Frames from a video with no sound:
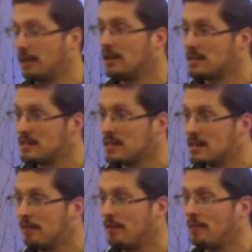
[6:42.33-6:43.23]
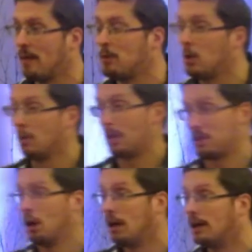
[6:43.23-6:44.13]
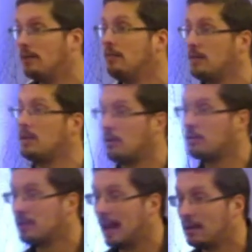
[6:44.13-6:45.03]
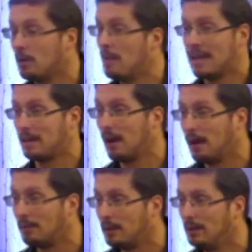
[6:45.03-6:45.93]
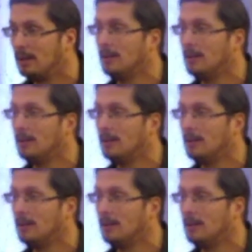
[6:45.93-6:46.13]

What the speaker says: Unless if I'm doing what's good, then don't do that. Don't make it up.